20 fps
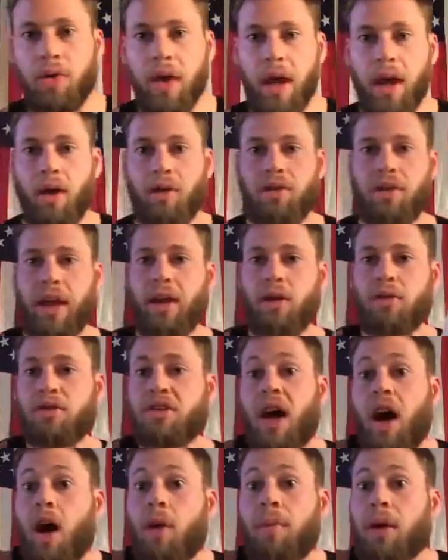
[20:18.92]
They don't
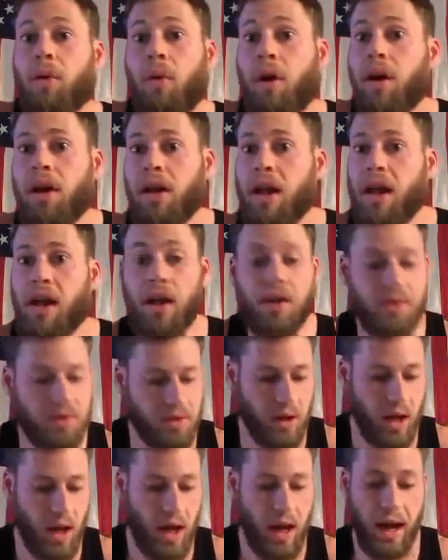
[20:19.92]
tell me what it is.
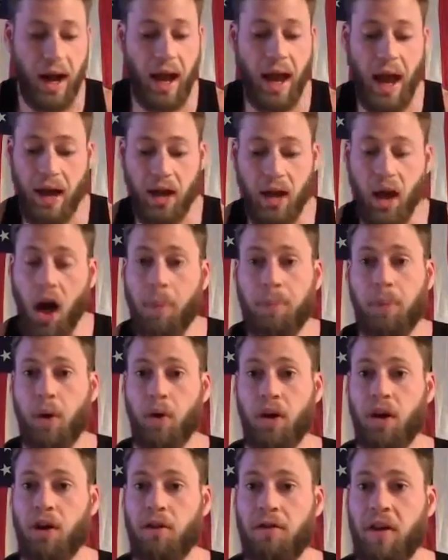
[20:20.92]
And I hadn't
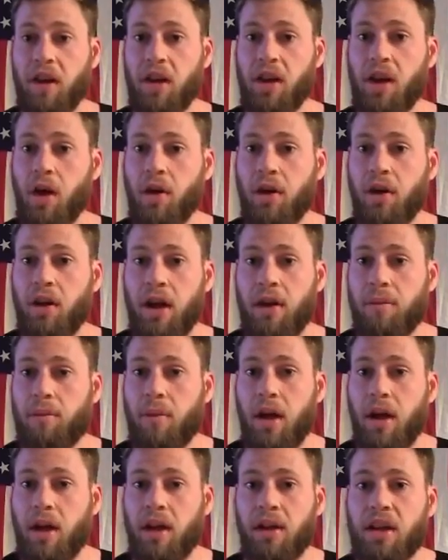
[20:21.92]
uploaded a video in
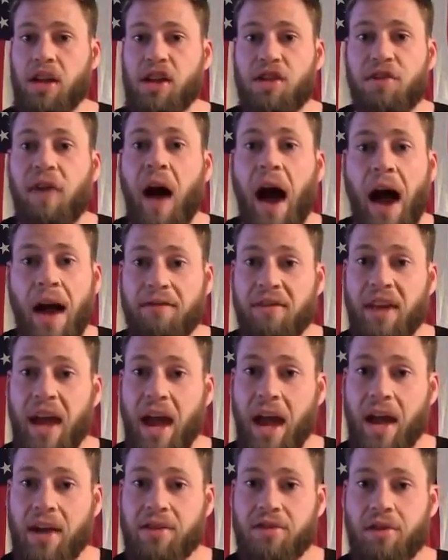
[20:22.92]
at least 5
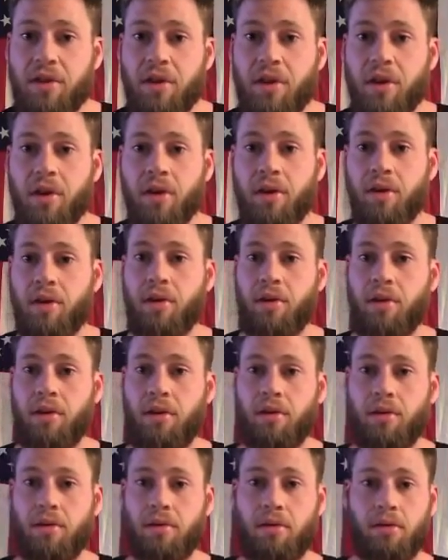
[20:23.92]
days.
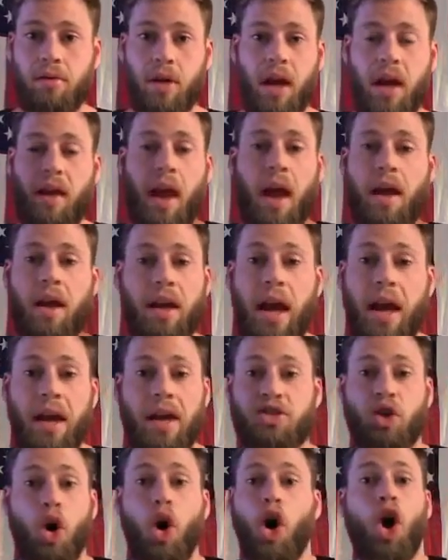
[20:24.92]
And again,
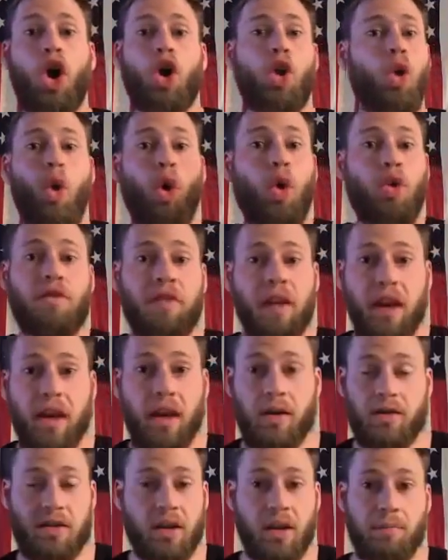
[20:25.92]
it's all old
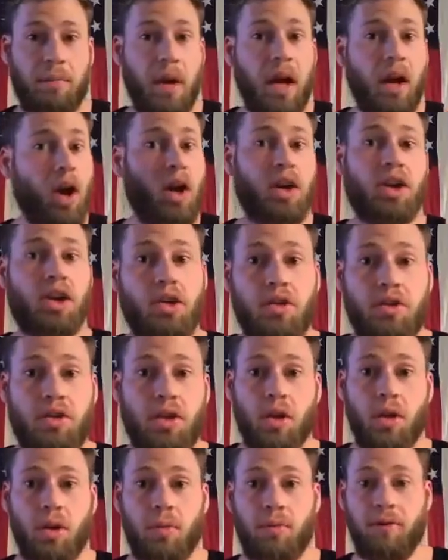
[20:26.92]
videos that have been on
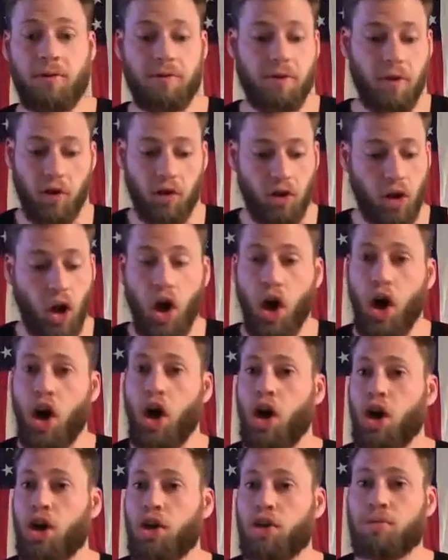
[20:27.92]
YouTube for
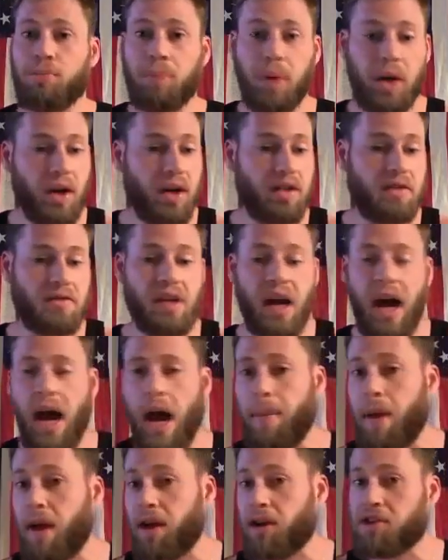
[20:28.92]
long periods of
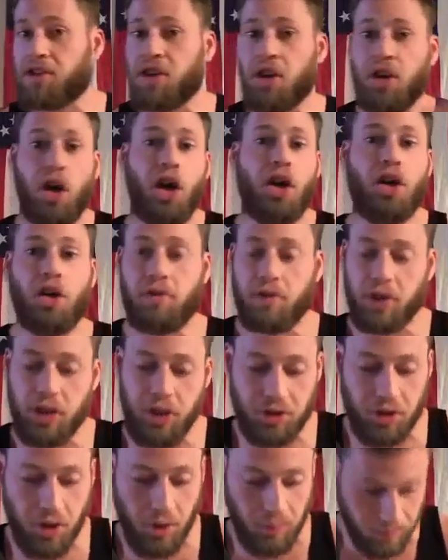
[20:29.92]
time and are still all over
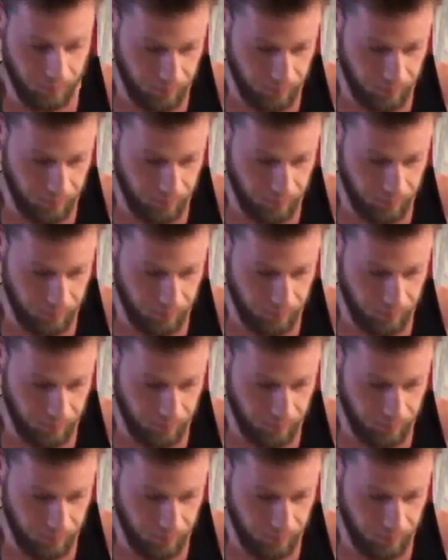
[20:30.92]
YouTube.